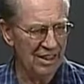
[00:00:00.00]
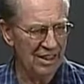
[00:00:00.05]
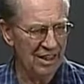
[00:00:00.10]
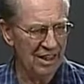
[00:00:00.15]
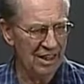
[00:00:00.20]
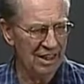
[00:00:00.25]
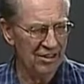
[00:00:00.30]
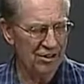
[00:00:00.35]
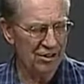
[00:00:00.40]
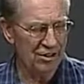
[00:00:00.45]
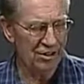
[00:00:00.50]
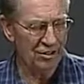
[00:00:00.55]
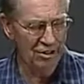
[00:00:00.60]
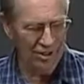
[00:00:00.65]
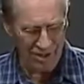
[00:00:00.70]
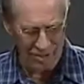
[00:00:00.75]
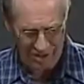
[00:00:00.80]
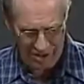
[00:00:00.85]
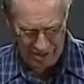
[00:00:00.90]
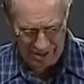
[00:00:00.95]
And so
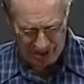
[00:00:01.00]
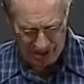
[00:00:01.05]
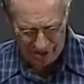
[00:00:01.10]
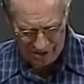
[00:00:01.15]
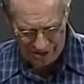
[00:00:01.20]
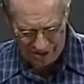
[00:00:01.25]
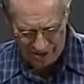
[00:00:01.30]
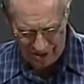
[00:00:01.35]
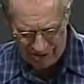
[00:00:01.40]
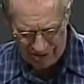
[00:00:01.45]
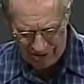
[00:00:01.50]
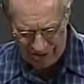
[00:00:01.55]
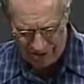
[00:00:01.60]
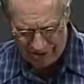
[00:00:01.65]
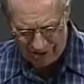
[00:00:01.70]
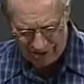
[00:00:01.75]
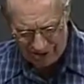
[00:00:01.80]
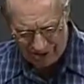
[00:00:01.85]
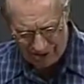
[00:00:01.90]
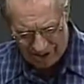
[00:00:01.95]
in that sovereign
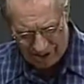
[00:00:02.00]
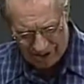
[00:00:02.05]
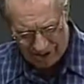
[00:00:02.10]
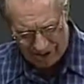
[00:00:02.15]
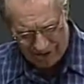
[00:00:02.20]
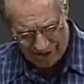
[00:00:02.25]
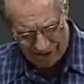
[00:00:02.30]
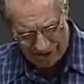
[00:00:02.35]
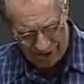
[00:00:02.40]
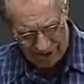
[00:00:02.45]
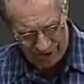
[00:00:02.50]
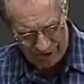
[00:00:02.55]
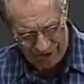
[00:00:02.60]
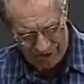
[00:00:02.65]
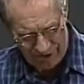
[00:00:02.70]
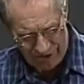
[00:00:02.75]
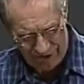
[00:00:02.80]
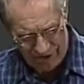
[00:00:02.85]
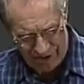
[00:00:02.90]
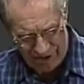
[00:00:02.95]
design, he's going to
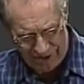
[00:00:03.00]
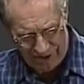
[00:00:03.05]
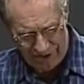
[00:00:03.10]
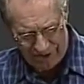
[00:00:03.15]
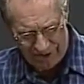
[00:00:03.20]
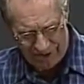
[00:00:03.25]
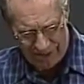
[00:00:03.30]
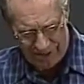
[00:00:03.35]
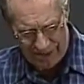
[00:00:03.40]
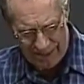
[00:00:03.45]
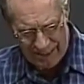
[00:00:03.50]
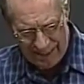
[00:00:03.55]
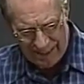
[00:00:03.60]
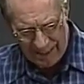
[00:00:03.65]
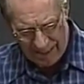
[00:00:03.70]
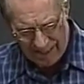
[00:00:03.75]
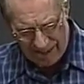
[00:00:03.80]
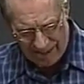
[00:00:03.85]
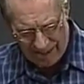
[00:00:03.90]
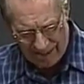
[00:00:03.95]
lift Israel
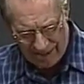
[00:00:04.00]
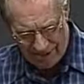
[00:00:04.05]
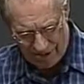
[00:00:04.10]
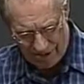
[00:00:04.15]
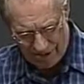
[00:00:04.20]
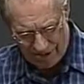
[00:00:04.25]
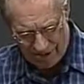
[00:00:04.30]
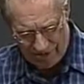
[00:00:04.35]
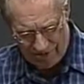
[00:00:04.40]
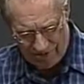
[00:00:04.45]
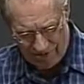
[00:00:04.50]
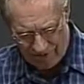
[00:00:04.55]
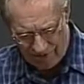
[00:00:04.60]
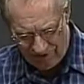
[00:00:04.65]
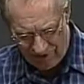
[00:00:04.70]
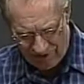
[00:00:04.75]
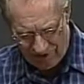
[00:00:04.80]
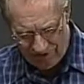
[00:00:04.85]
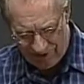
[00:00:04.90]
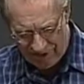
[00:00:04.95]
as the
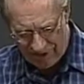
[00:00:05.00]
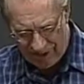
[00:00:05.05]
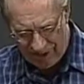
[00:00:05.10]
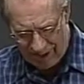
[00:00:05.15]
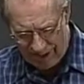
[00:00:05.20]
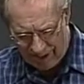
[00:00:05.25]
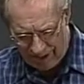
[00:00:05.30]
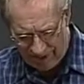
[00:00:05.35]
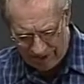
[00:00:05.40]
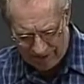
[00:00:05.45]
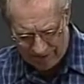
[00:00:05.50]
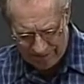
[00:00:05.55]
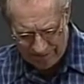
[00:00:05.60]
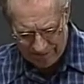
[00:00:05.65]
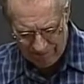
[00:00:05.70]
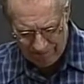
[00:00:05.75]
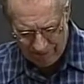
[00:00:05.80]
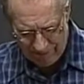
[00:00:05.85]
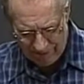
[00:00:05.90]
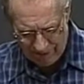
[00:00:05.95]
favored nation.
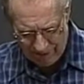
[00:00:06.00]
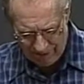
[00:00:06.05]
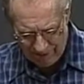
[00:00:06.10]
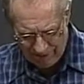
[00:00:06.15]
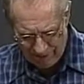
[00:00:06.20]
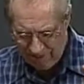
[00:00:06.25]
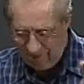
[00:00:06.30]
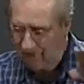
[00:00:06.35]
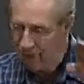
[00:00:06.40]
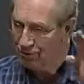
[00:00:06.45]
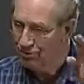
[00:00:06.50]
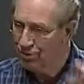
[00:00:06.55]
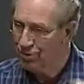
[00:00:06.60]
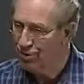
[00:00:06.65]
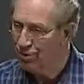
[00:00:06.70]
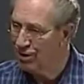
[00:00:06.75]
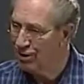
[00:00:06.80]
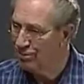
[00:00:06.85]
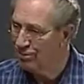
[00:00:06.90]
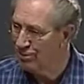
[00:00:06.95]
But for
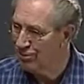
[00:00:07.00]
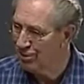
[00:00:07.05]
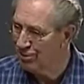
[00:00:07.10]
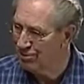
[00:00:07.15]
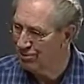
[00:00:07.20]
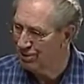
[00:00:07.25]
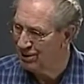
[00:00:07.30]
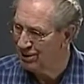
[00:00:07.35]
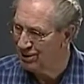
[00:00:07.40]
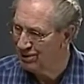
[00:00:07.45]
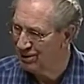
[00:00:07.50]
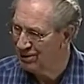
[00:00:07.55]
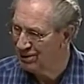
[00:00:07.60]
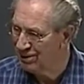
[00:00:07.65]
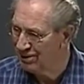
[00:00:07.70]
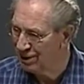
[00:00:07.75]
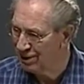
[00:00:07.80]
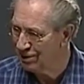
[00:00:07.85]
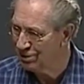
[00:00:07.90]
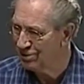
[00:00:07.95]
what purpose?
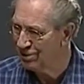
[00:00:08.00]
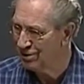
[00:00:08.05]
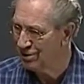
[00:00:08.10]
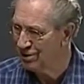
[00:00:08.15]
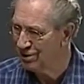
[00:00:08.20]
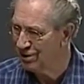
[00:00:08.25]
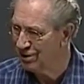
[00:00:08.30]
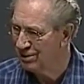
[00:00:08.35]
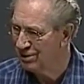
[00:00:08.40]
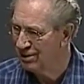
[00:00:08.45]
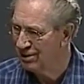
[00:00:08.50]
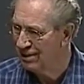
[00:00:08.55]
Next verse.